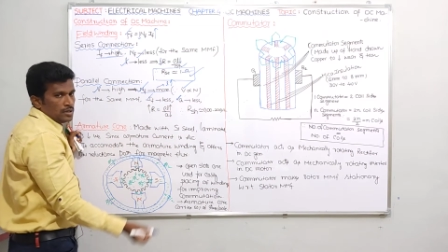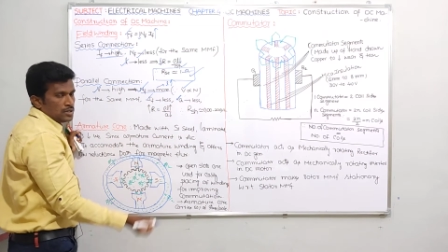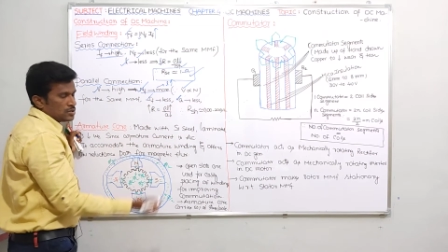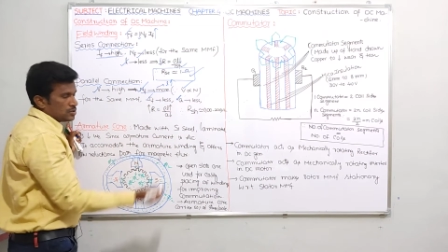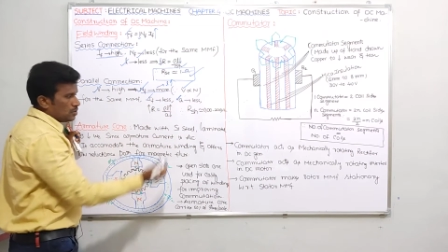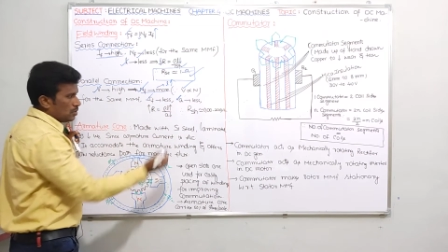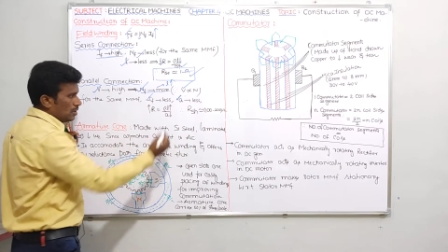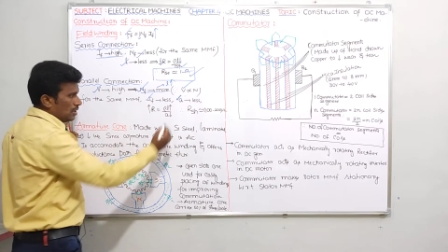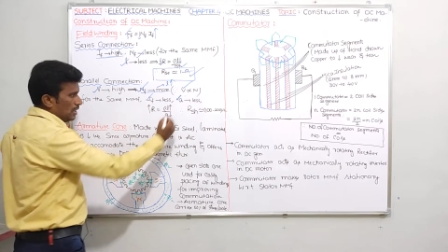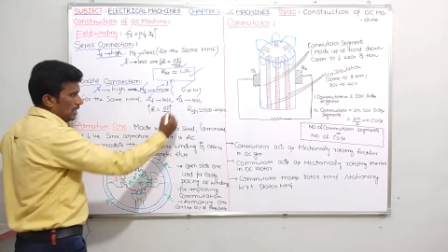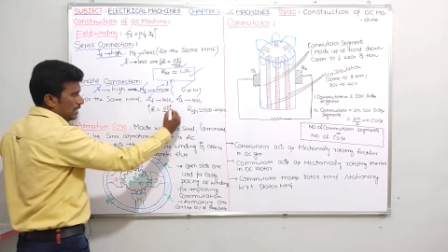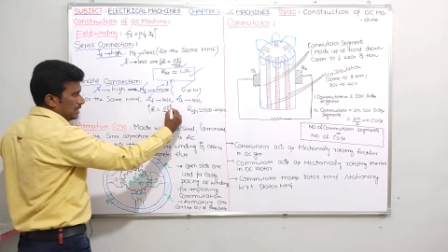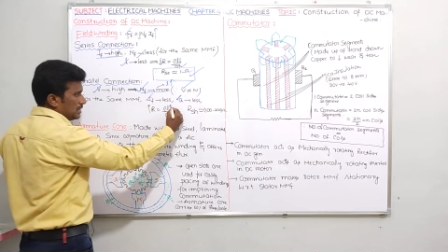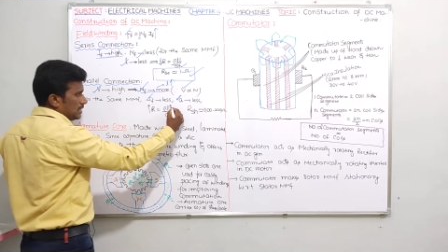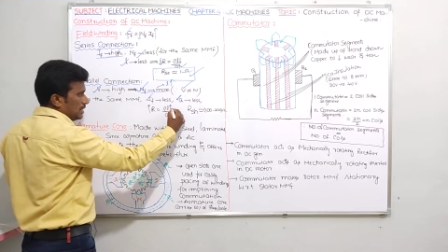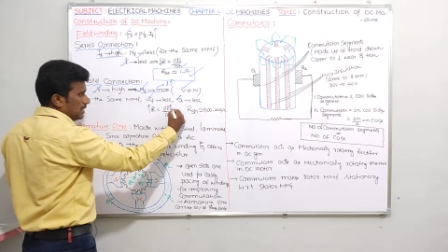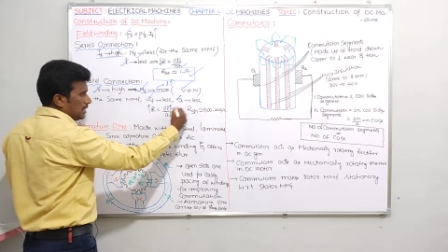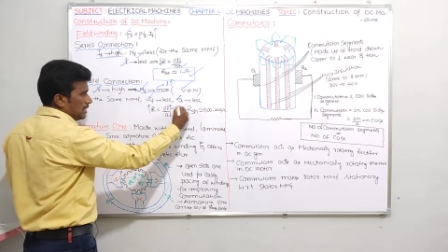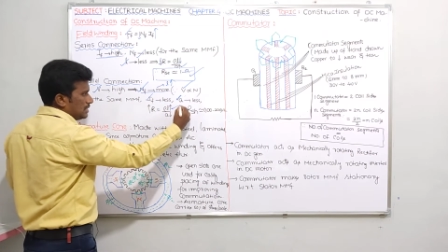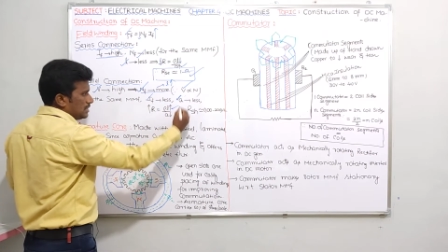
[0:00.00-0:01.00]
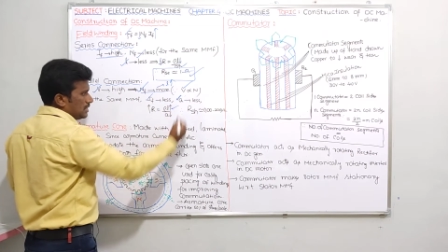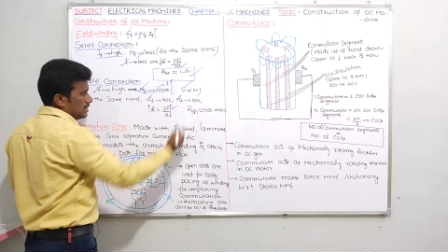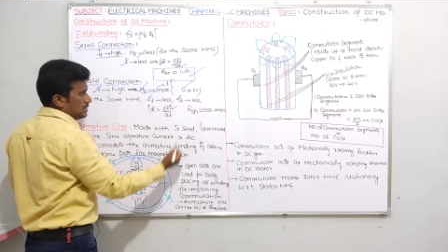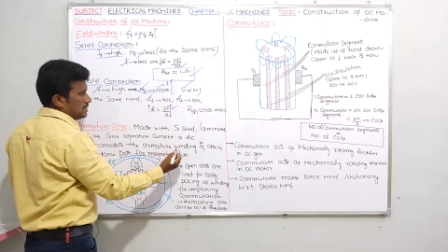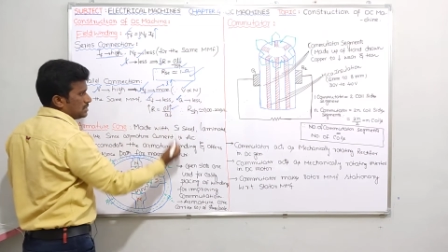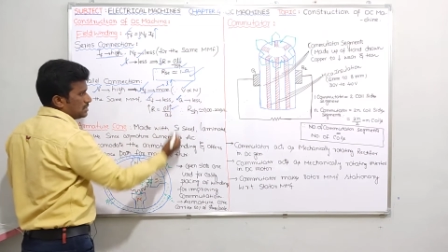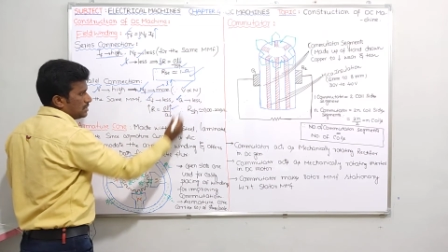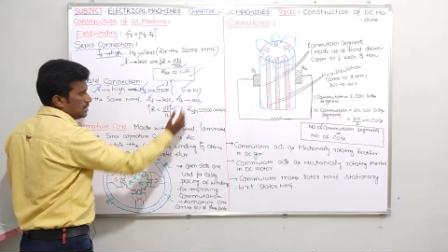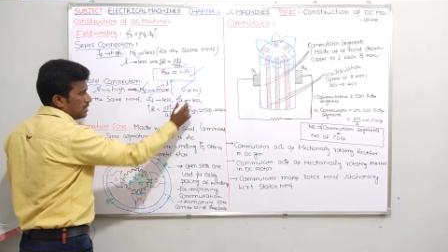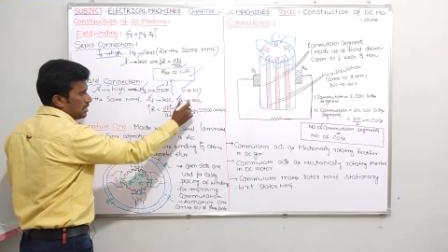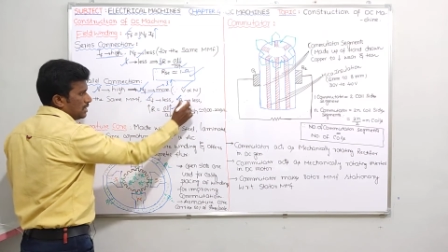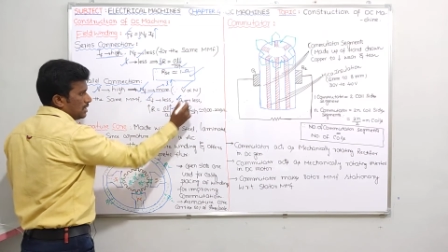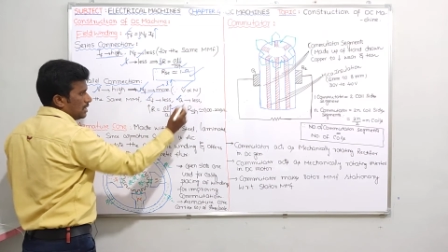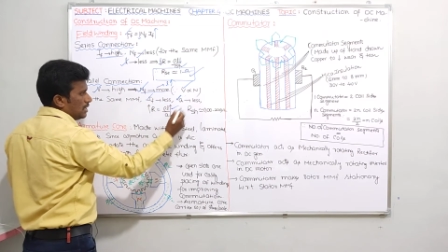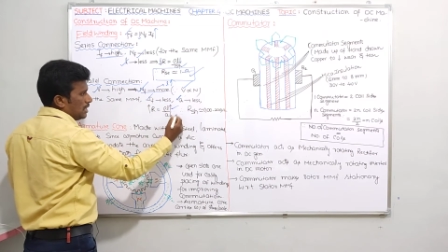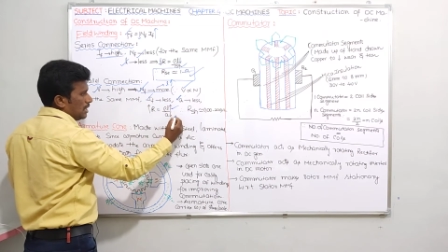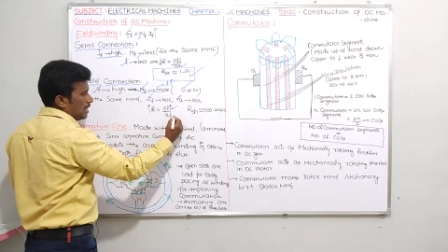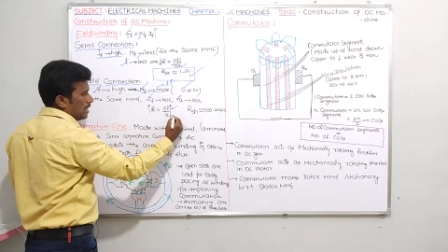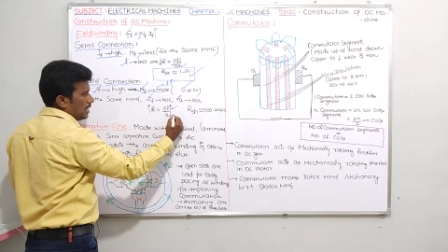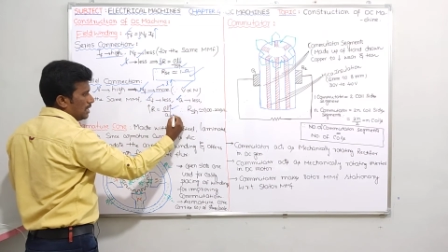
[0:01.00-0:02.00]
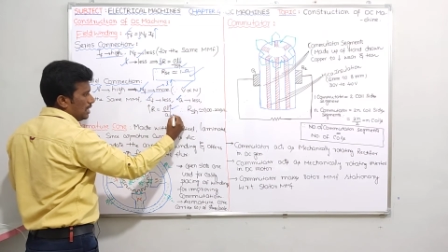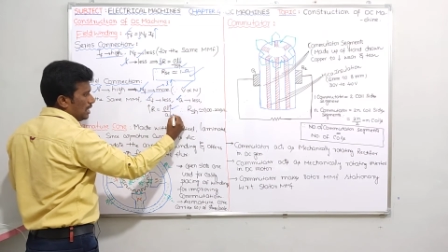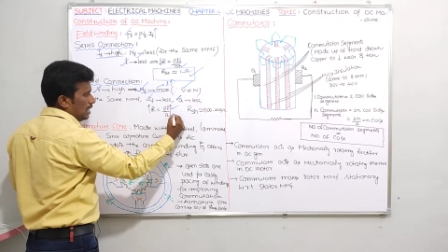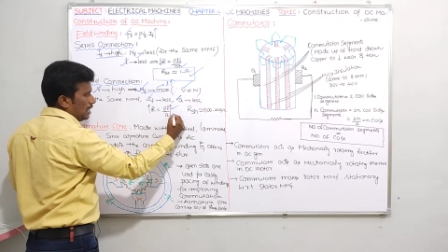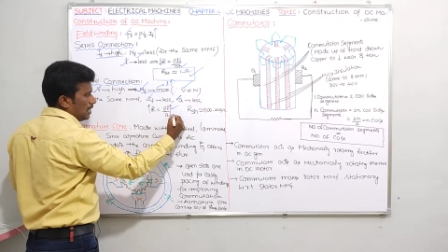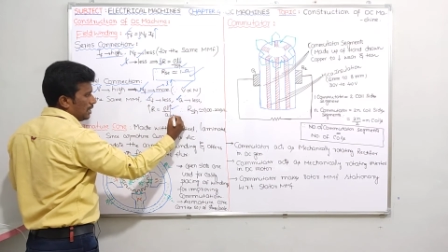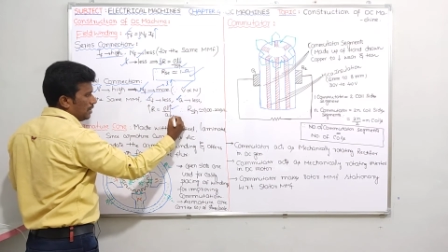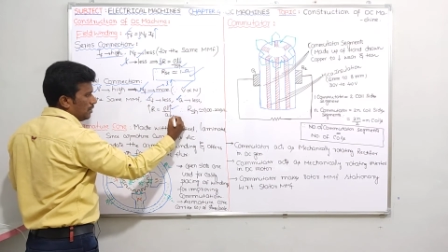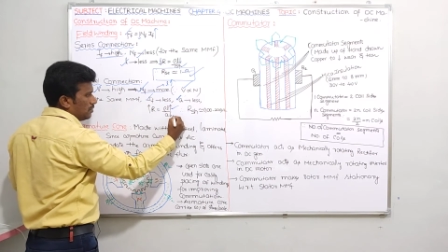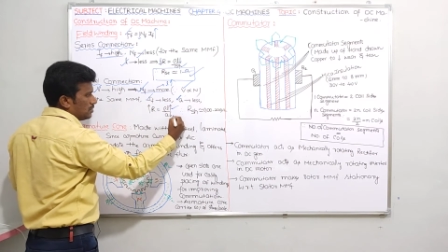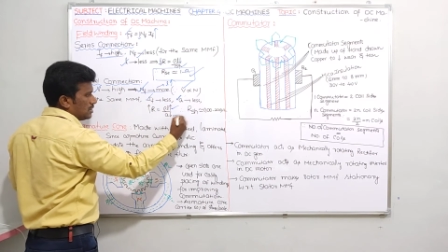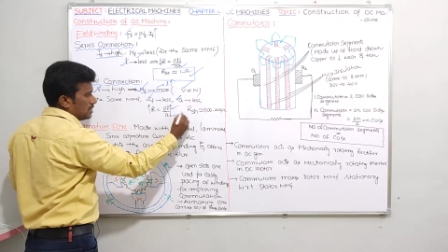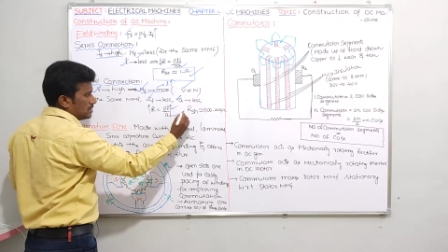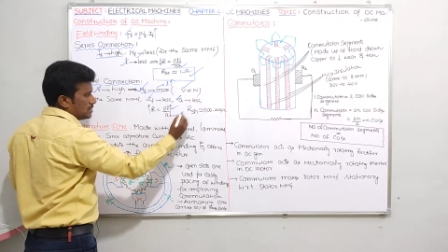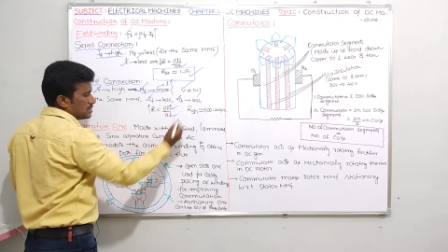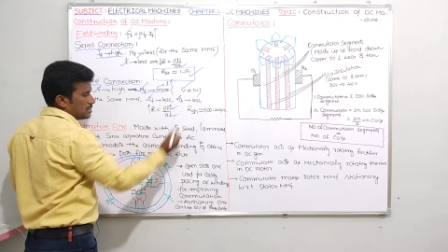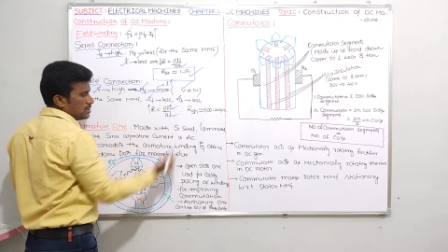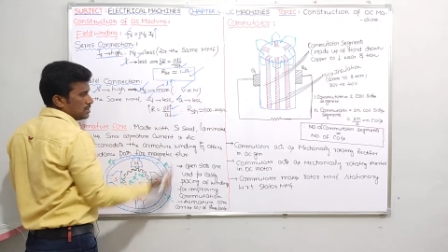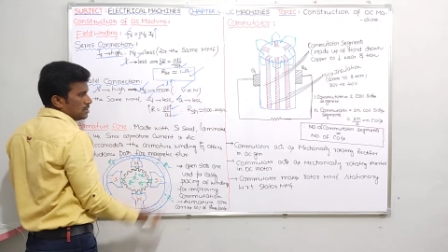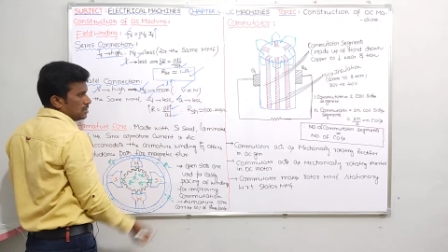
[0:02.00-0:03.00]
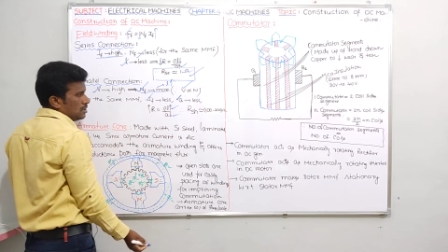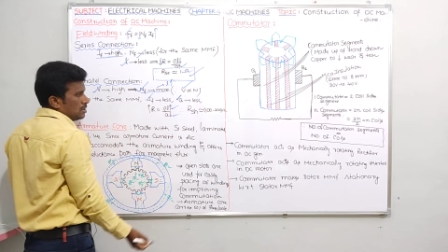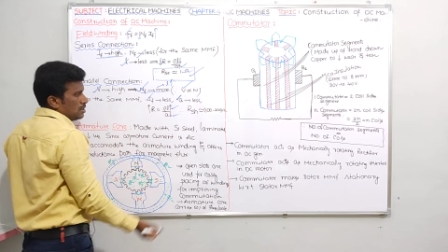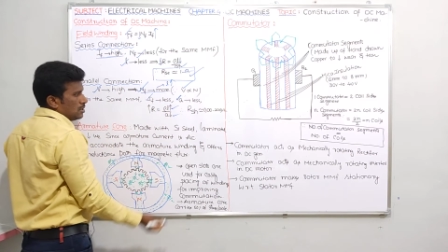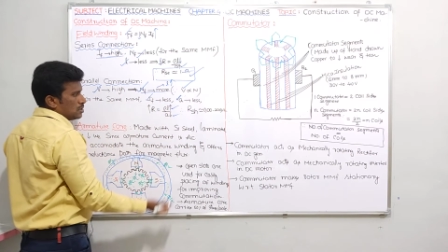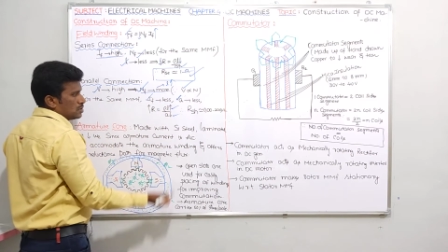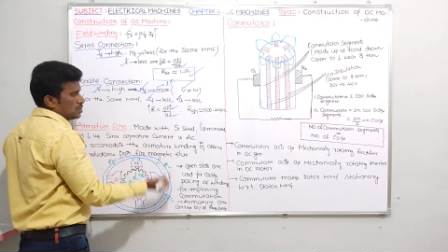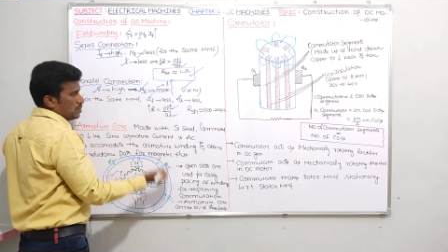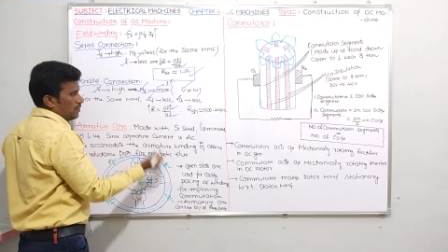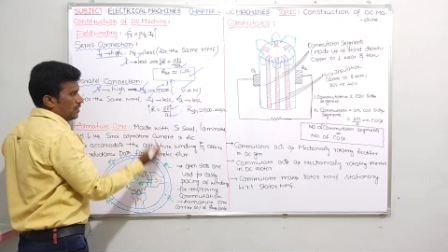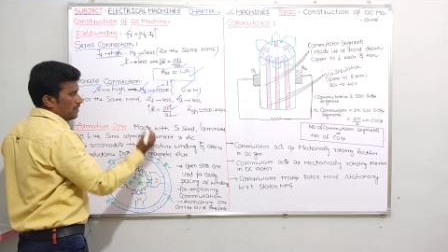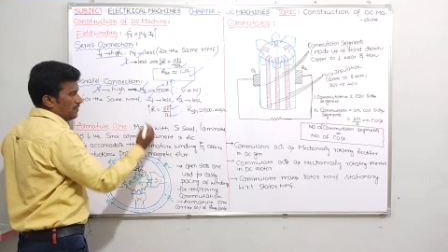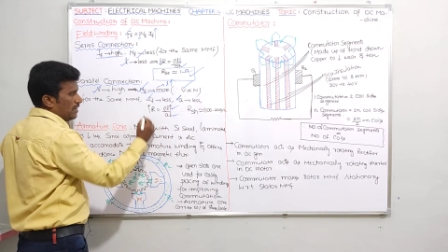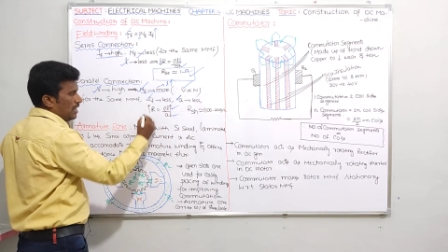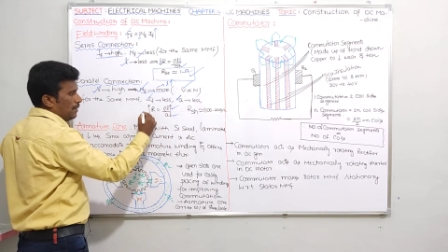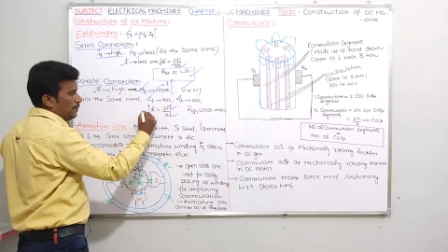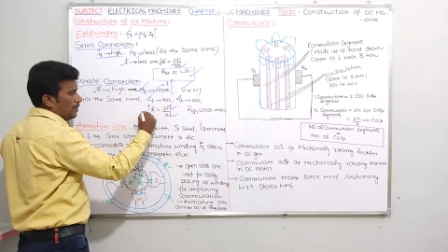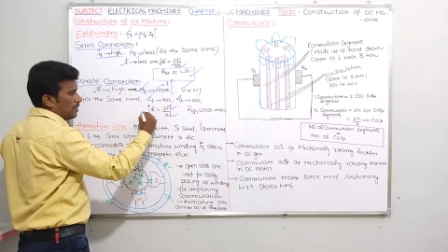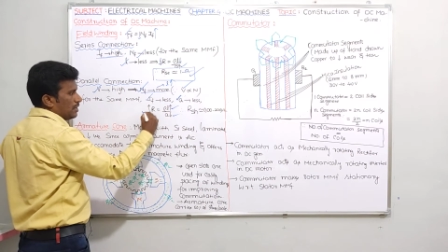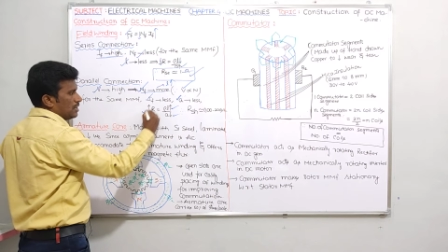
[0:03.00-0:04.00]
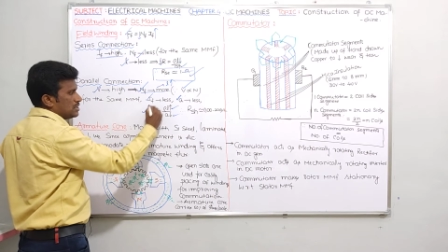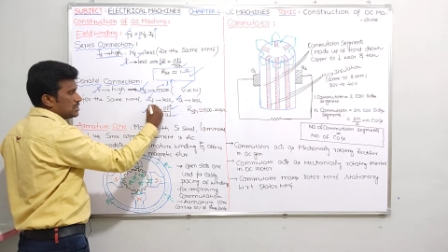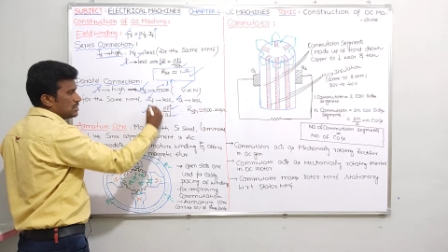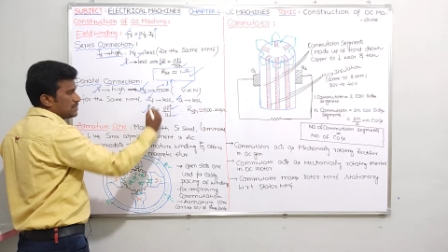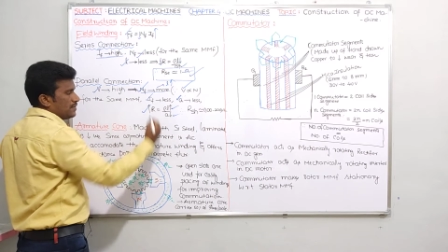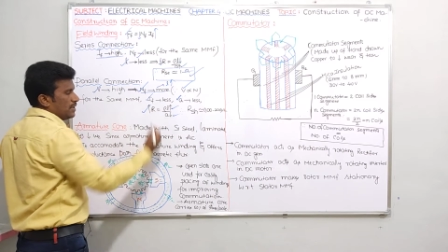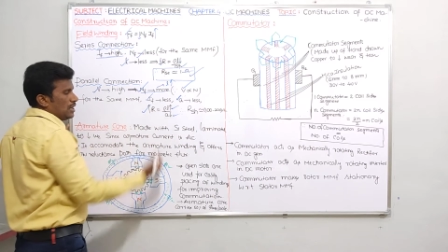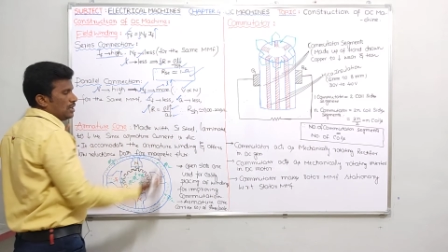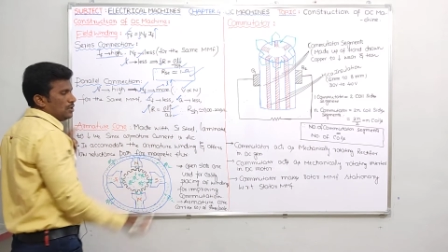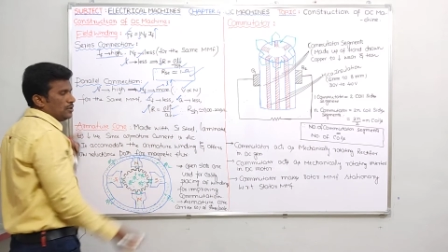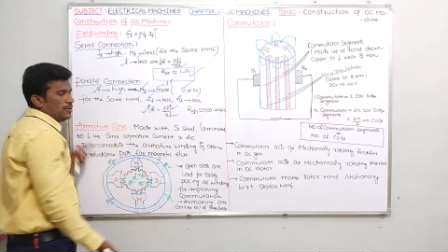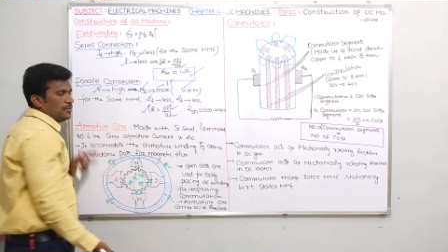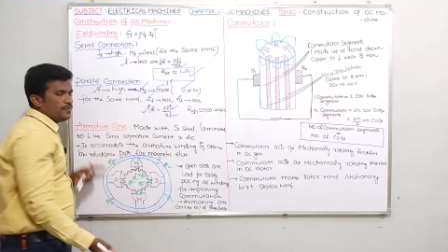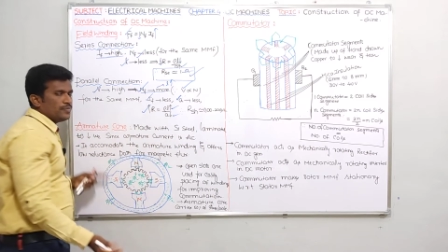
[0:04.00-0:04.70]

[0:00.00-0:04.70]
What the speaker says: So length increases, area reduces. So what will happen? Resistance value